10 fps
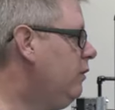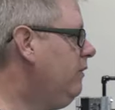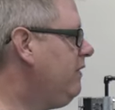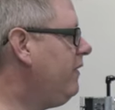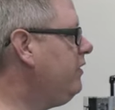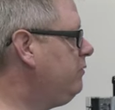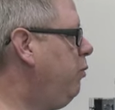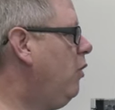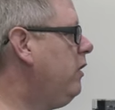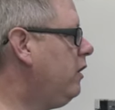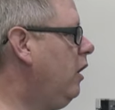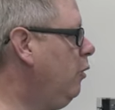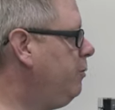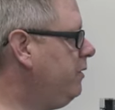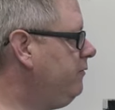We've got this boiler
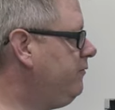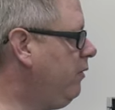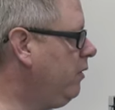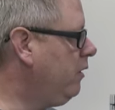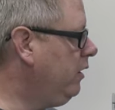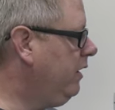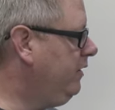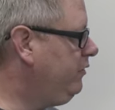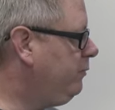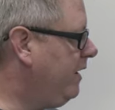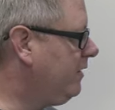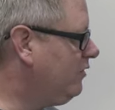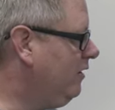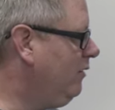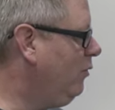open for
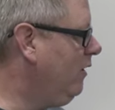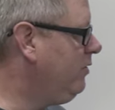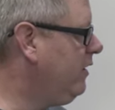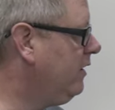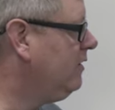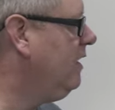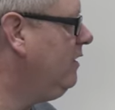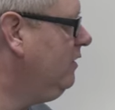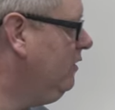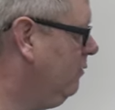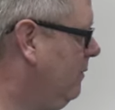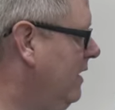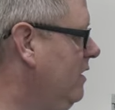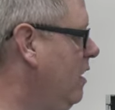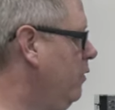inspection, and one thing that you
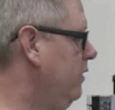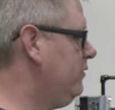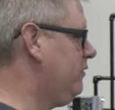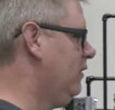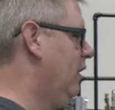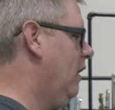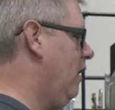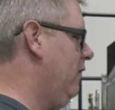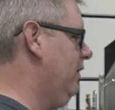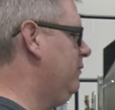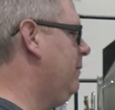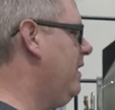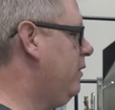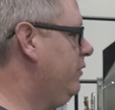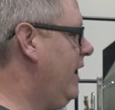may notice are these
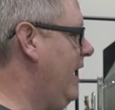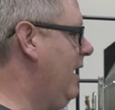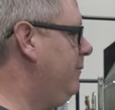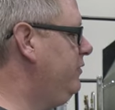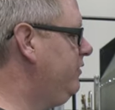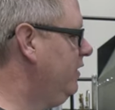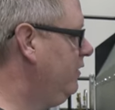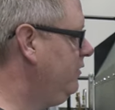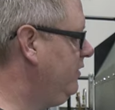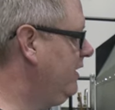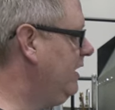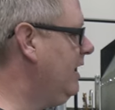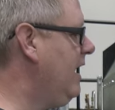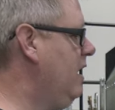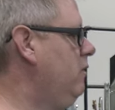metal tabs
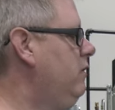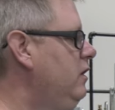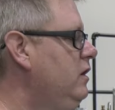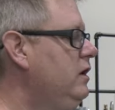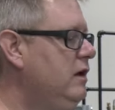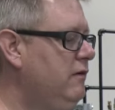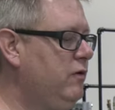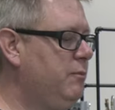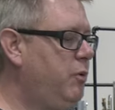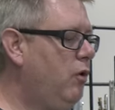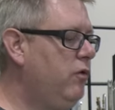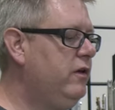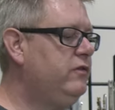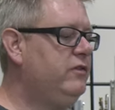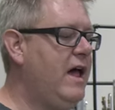sticking out. If we pull
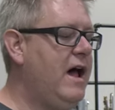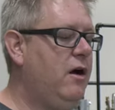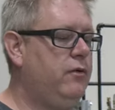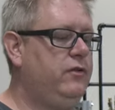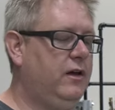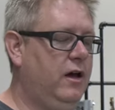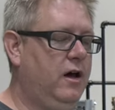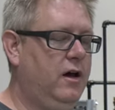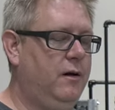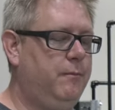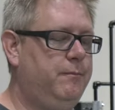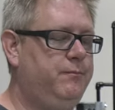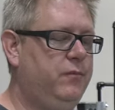this out, um,